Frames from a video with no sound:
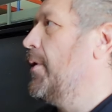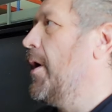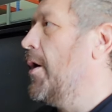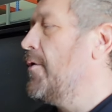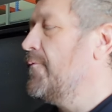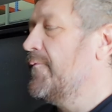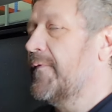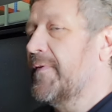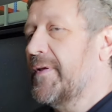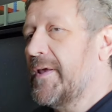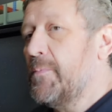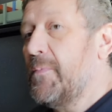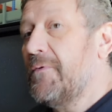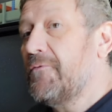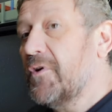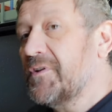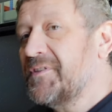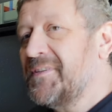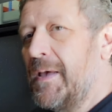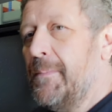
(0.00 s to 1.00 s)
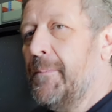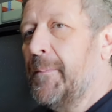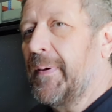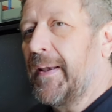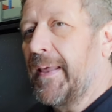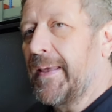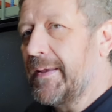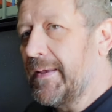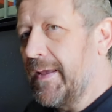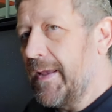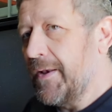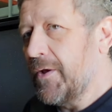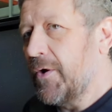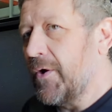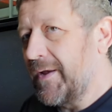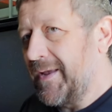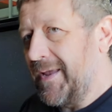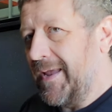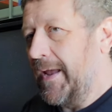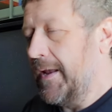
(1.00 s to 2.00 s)
hopefully we've got a template in
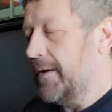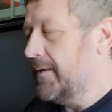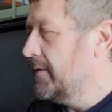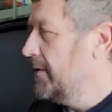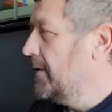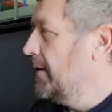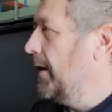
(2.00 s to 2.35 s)
our kit.